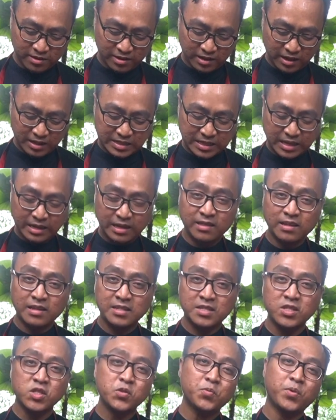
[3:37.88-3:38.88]
I studied there
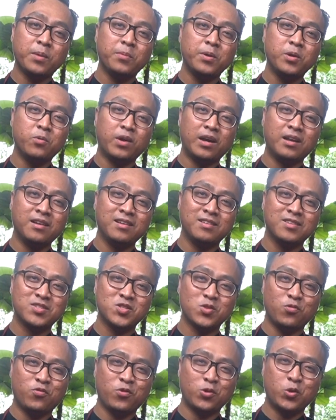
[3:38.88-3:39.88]
since primary 1.
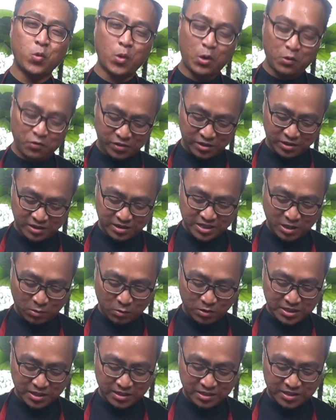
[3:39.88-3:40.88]
So for 12 years I
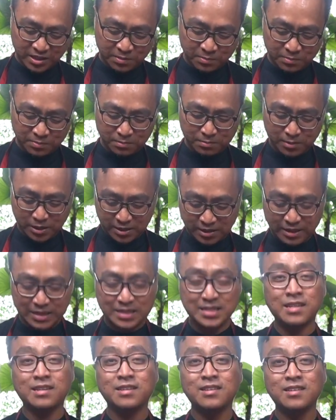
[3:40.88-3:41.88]
was in the same
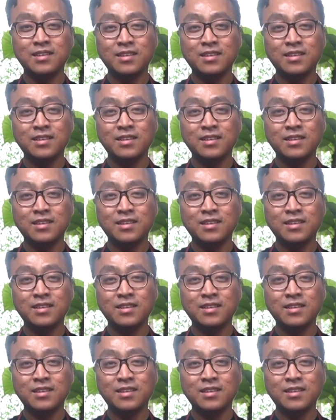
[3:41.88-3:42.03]
madrasah.